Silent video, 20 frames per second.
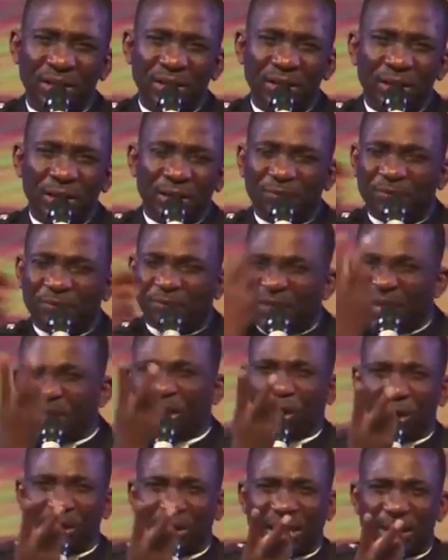
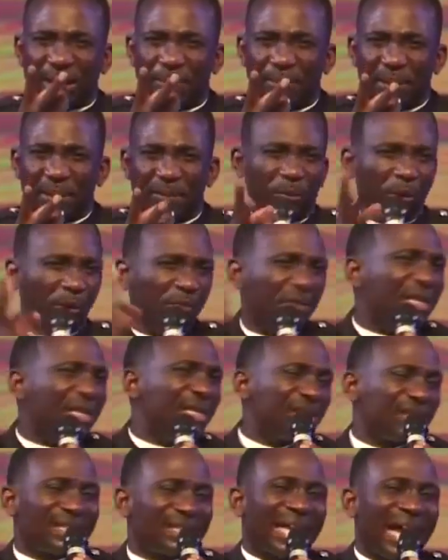Vision can be improved.
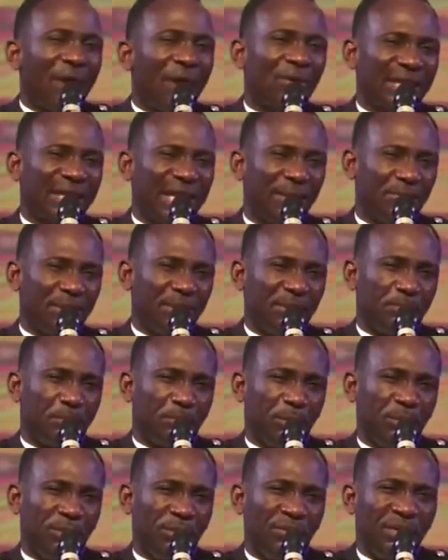Sound can be
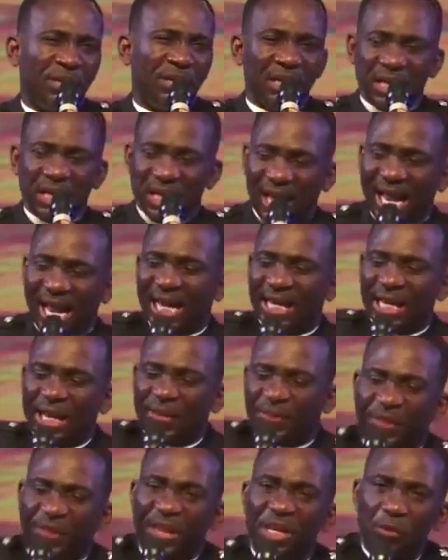improved.
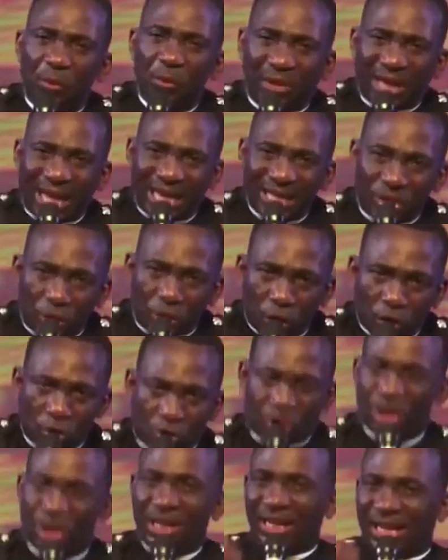Anything you can
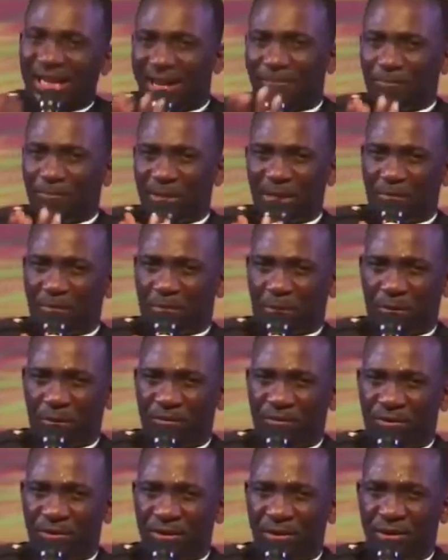touch can be
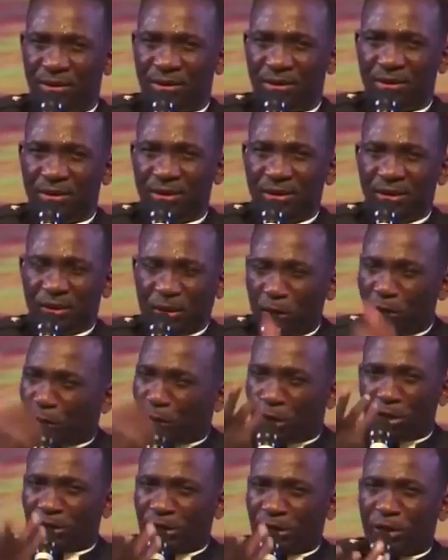improved. So you
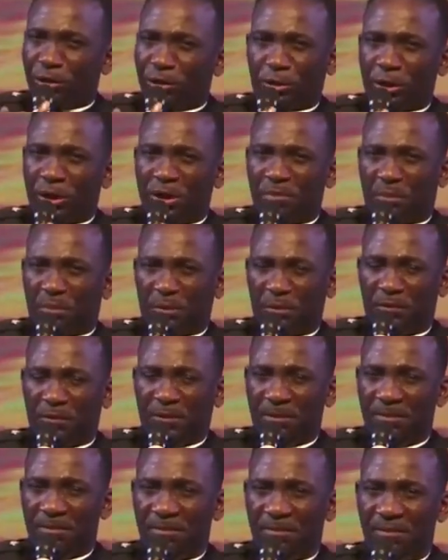continue to improve them.